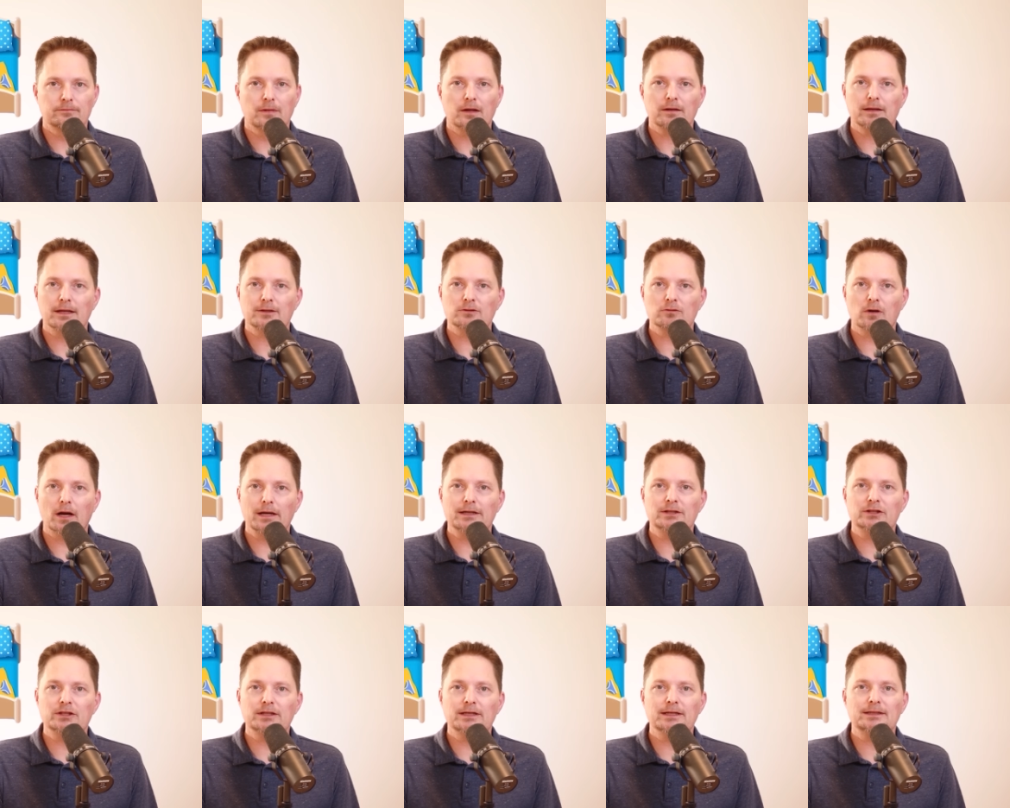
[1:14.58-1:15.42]
That's
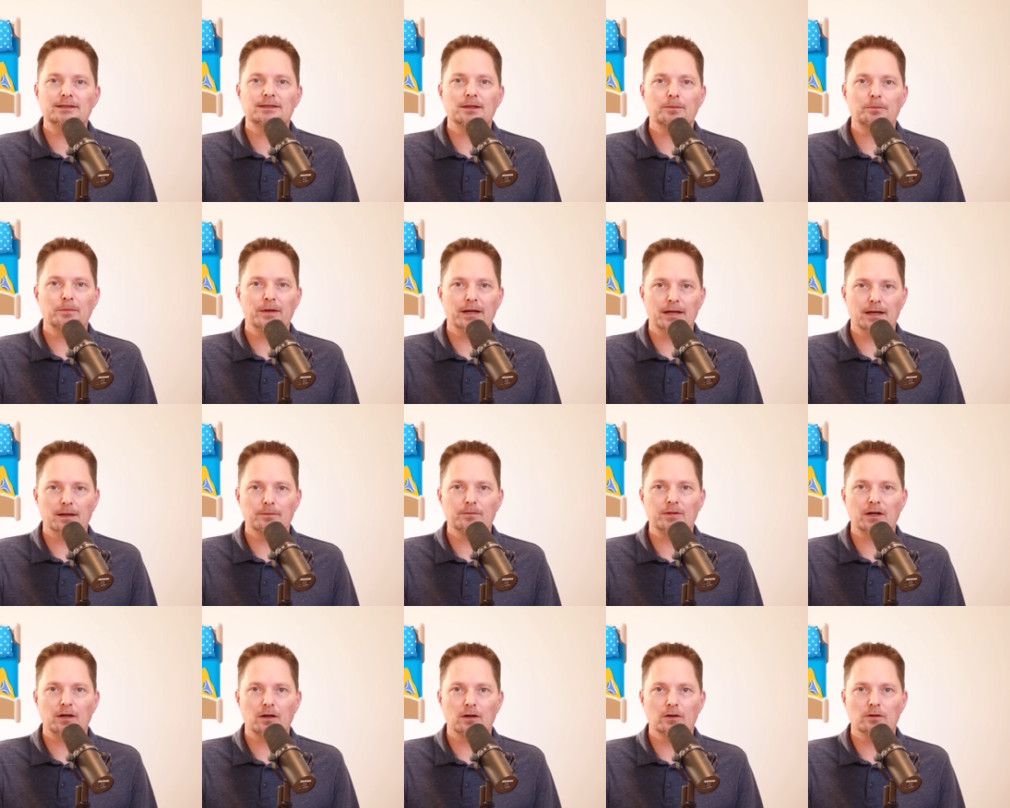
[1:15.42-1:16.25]
right, she needs to pick up
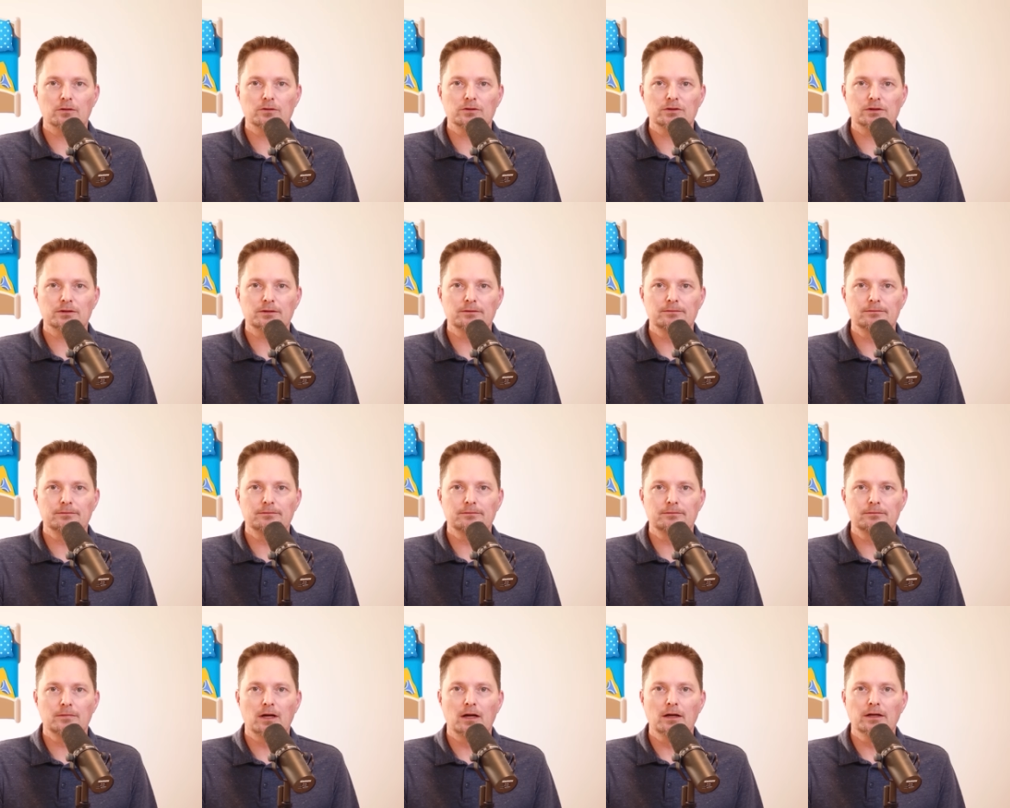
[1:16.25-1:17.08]
the clothes.
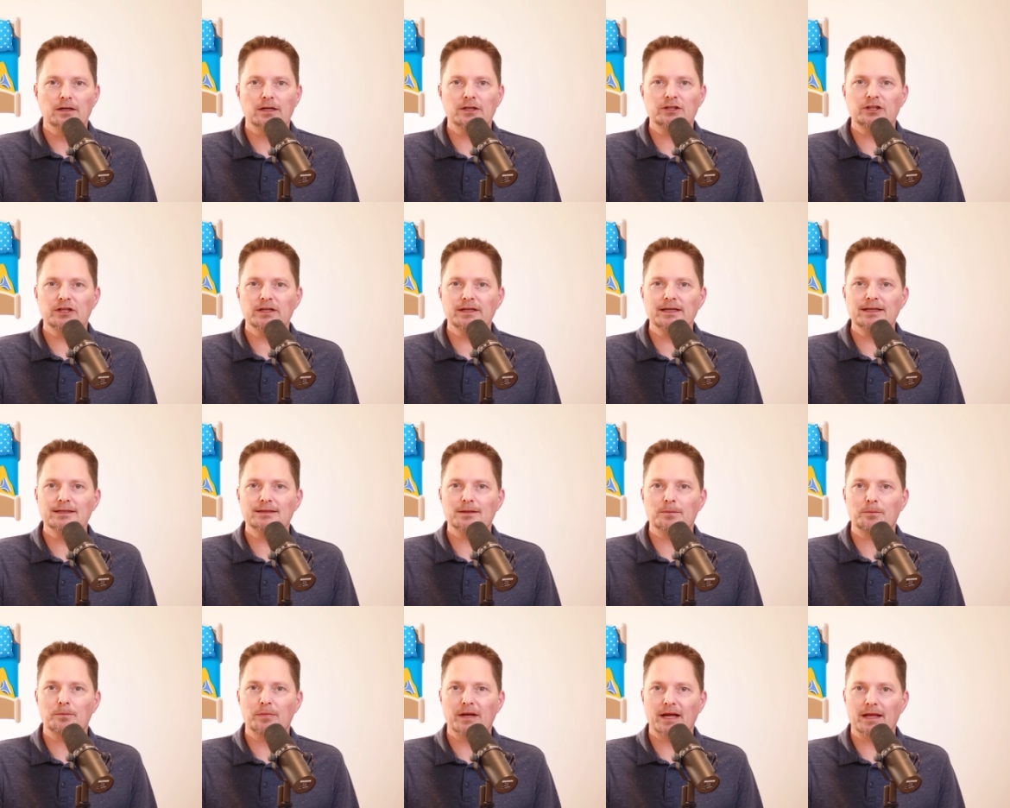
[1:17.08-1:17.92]
Does she need
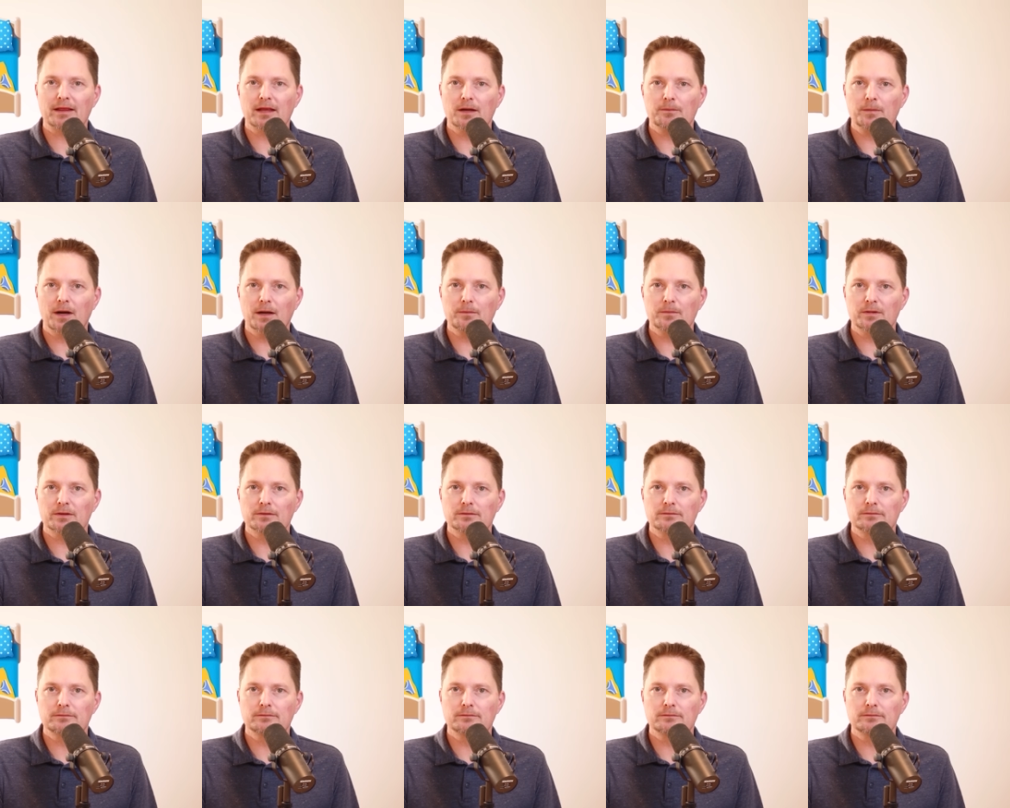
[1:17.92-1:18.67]
to pick them up?